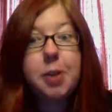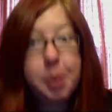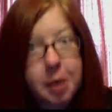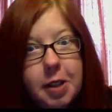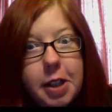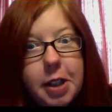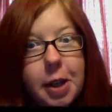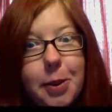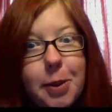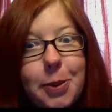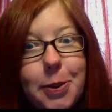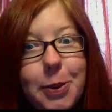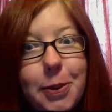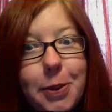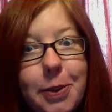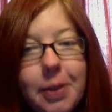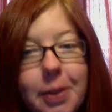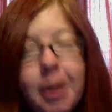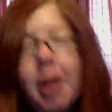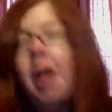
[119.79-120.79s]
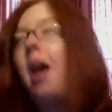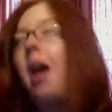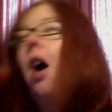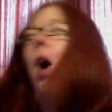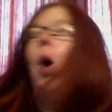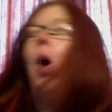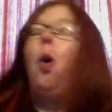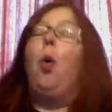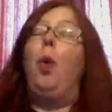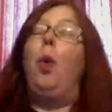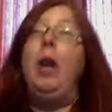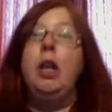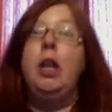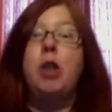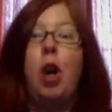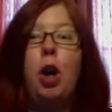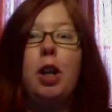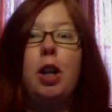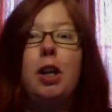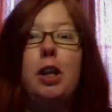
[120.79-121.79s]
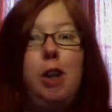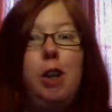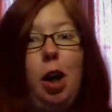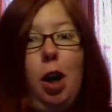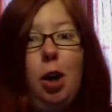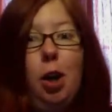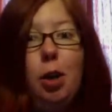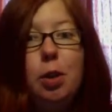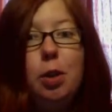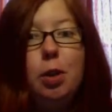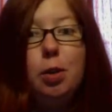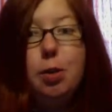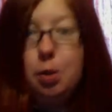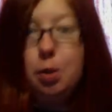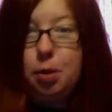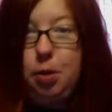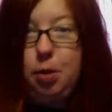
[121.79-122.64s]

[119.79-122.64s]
So here it goes. We are totally close to